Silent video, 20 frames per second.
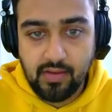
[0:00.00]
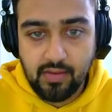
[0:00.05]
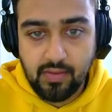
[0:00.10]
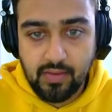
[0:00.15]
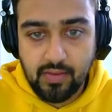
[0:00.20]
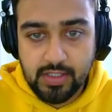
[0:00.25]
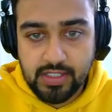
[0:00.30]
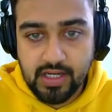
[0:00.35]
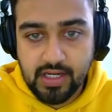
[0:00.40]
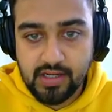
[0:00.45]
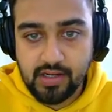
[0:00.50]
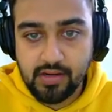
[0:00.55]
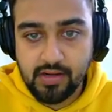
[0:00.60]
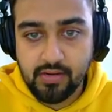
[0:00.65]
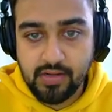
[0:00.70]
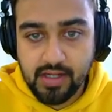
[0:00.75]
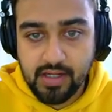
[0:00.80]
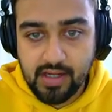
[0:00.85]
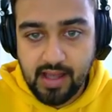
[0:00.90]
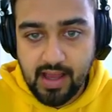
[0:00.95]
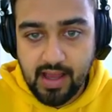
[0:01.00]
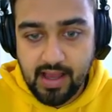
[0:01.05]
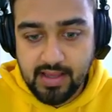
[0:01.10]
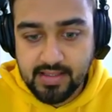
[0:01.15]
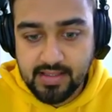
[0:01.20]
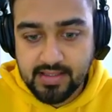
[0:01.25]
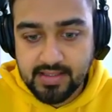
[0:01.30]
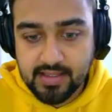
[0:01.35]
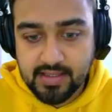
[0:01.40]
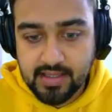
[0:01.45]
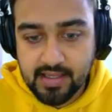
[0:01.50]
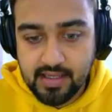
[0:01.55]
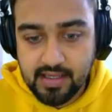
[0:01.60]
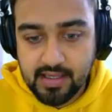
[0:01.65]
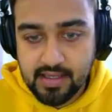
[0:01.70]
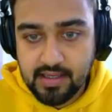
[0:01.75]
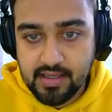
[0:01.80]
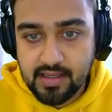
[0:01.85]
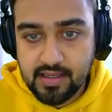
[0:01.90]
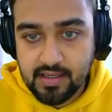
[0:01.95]
which are denoted as
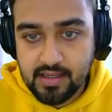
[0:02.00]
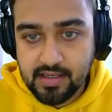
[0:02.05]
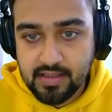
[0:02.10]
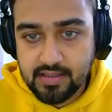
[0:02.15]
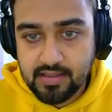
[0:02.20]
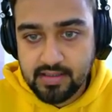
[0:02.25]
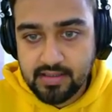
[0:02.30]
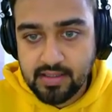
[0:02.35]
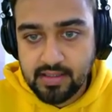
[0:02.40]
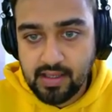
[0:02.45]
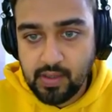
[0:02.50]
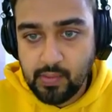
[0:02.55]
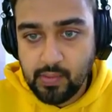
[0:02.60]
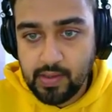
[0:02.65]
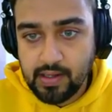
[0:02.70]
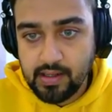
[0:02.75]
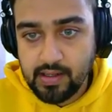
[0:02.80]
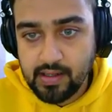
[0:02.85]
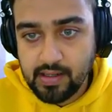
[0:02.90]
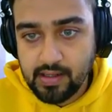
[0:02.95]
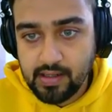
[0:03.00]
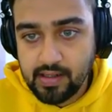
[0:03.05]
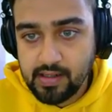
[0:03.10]
C1,